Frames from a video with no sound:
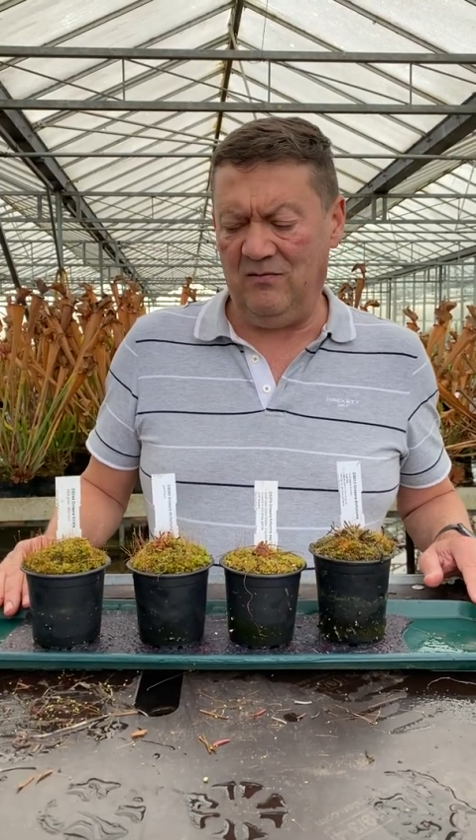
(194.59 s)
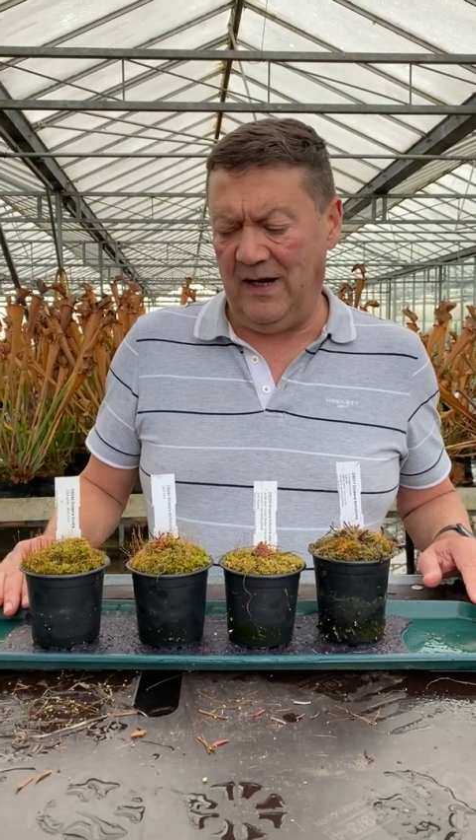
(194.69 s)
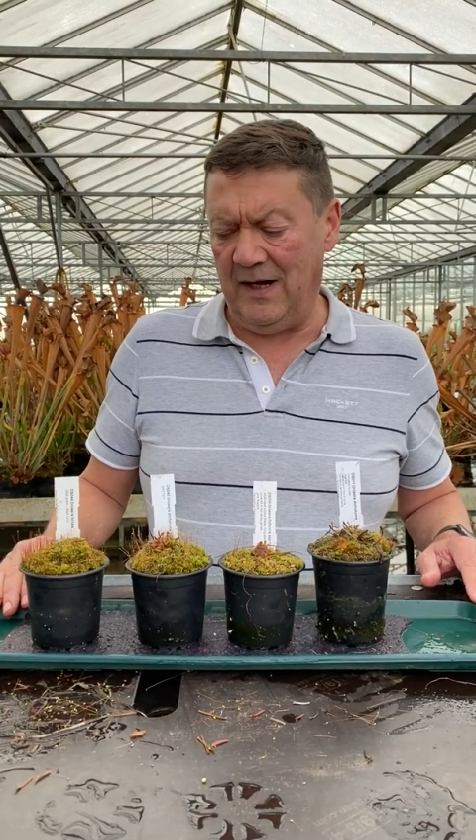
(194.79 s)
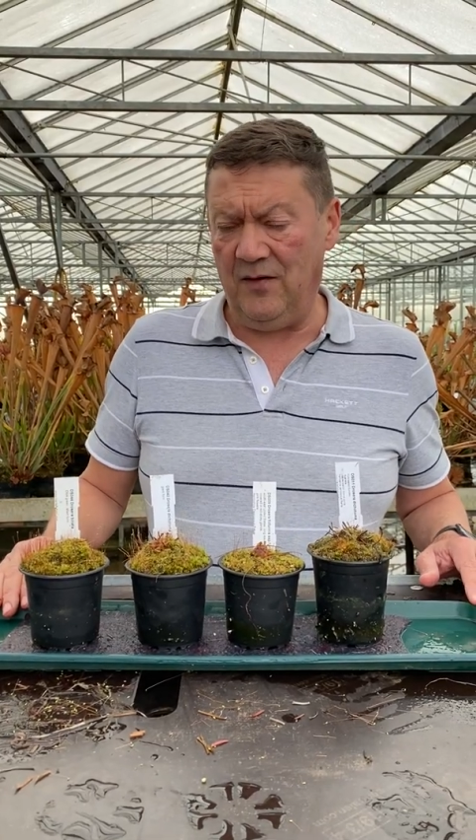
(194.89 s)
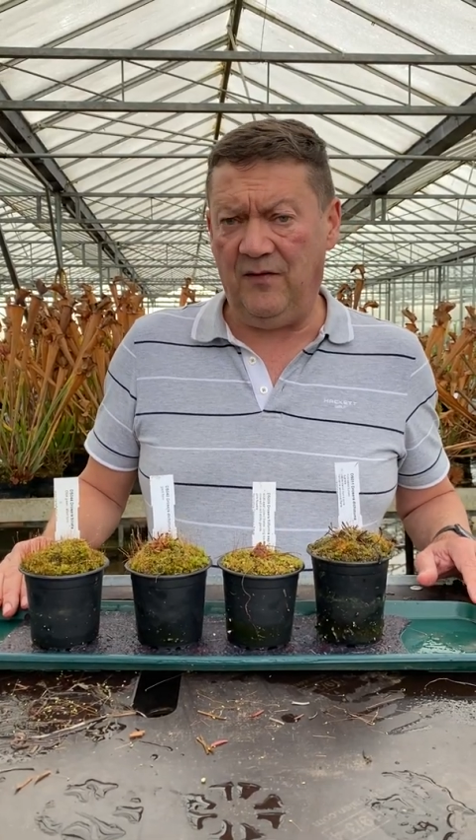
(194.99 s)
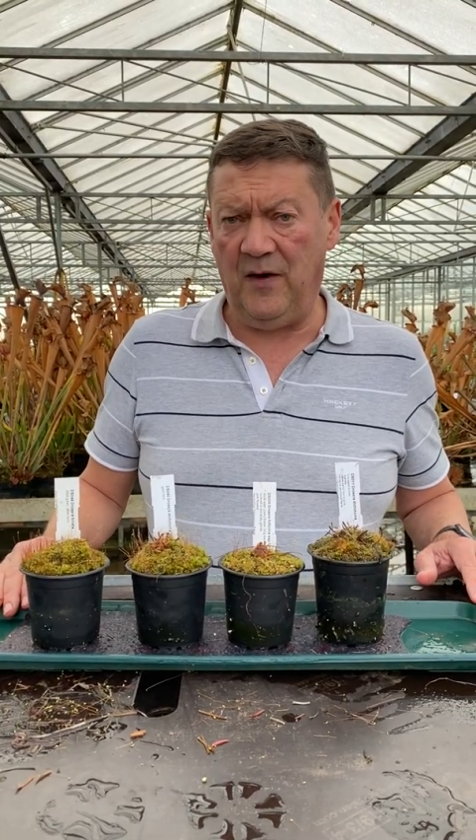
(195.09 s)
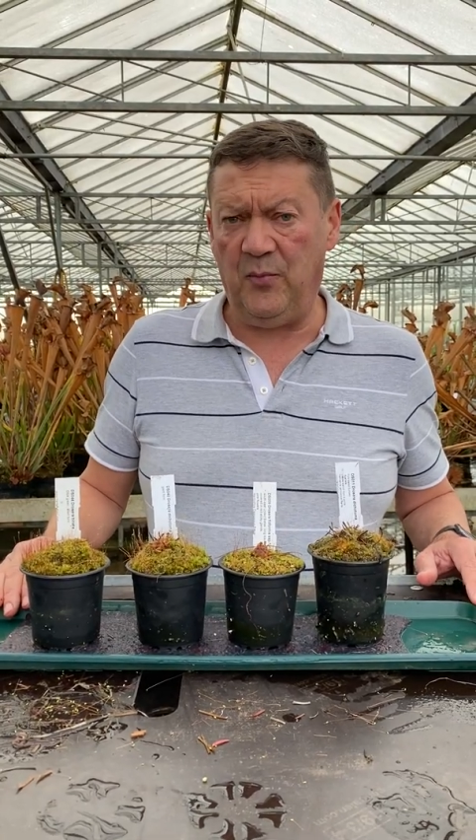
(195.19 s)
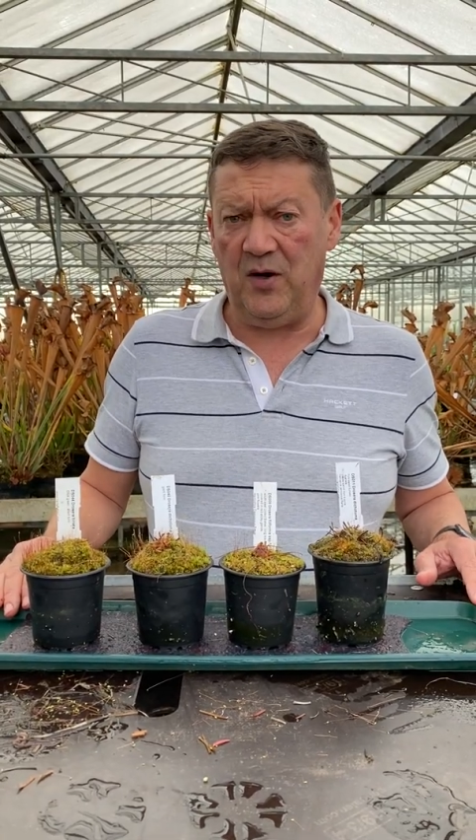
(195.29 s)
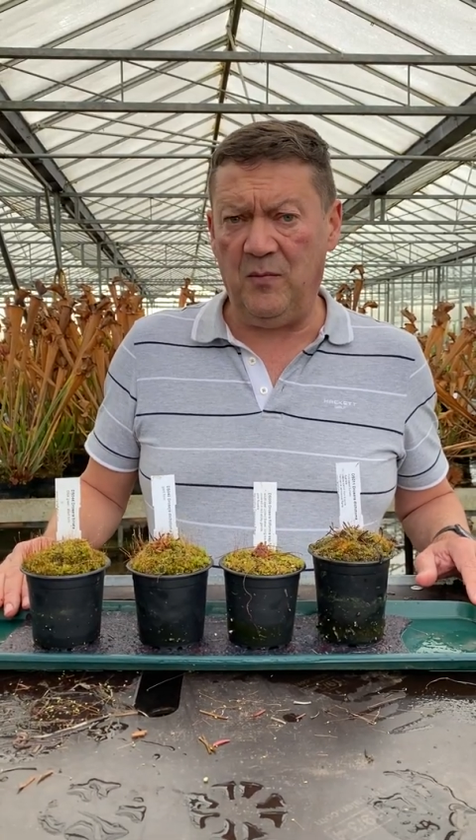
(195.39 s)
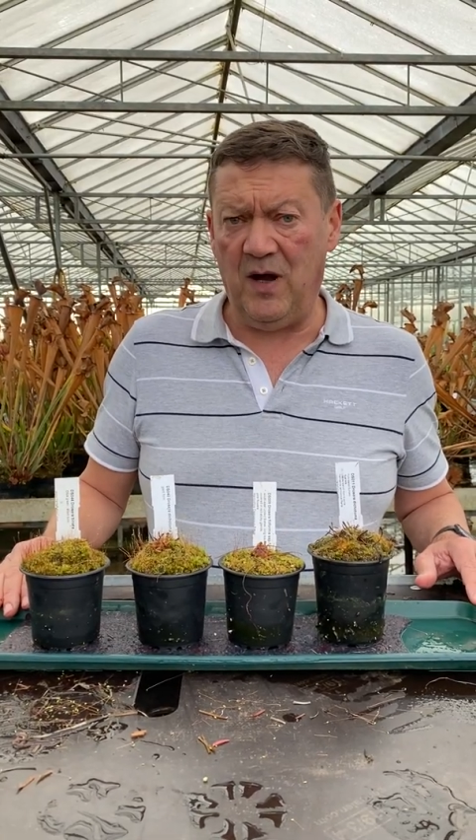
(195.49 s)
end of
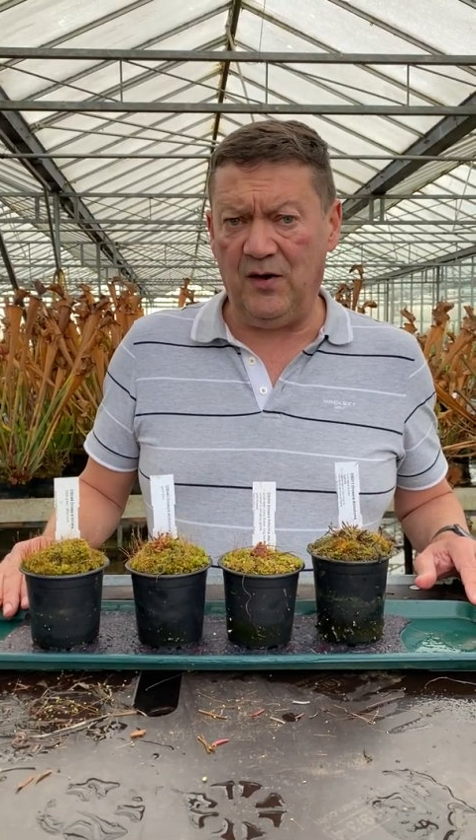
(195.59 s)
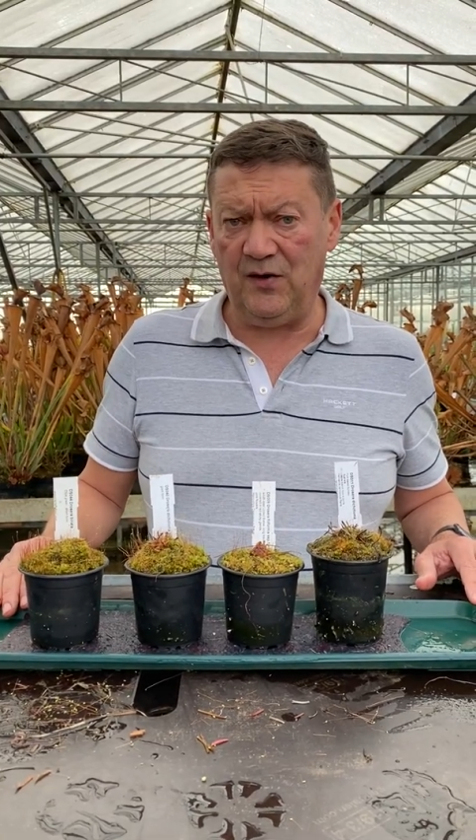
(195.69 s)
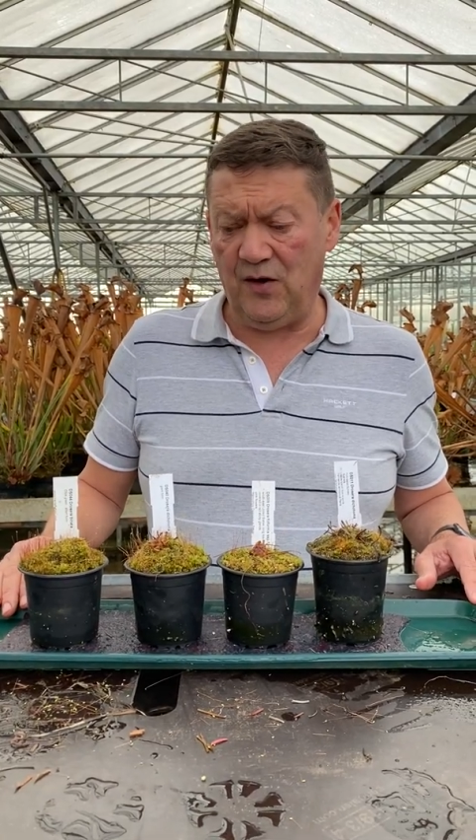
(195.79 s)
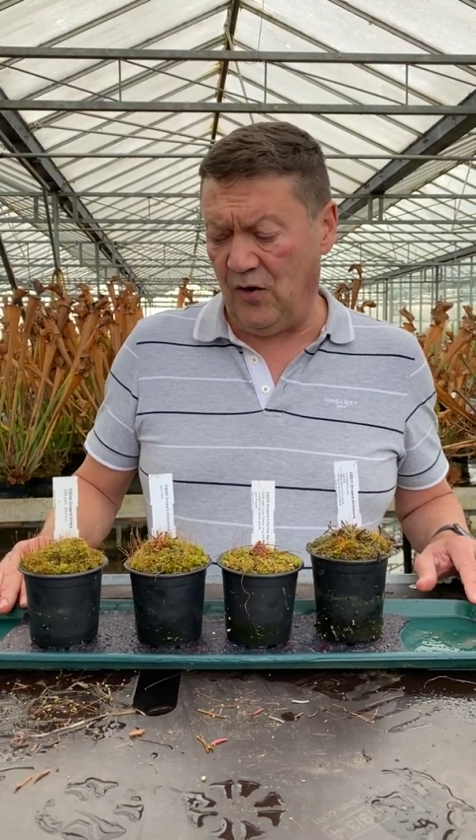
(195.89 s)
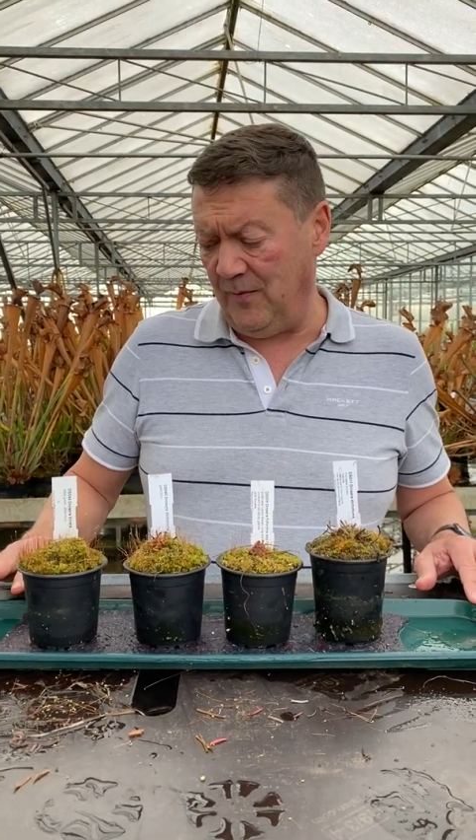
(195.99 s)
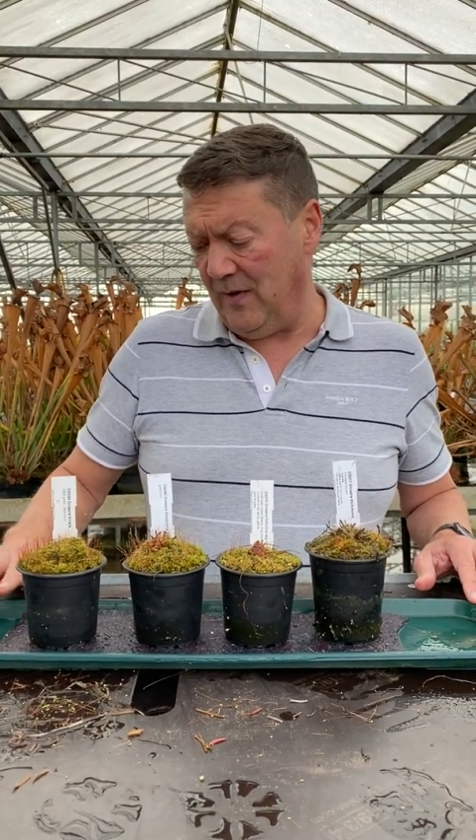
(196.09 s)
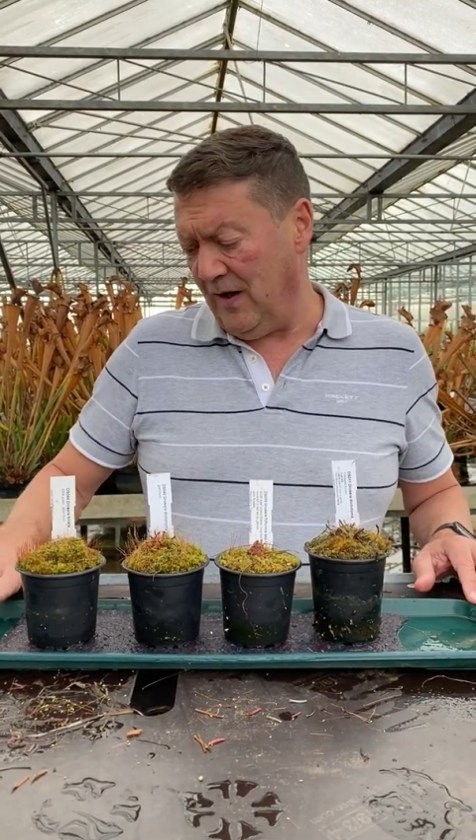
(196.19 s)
February, March time,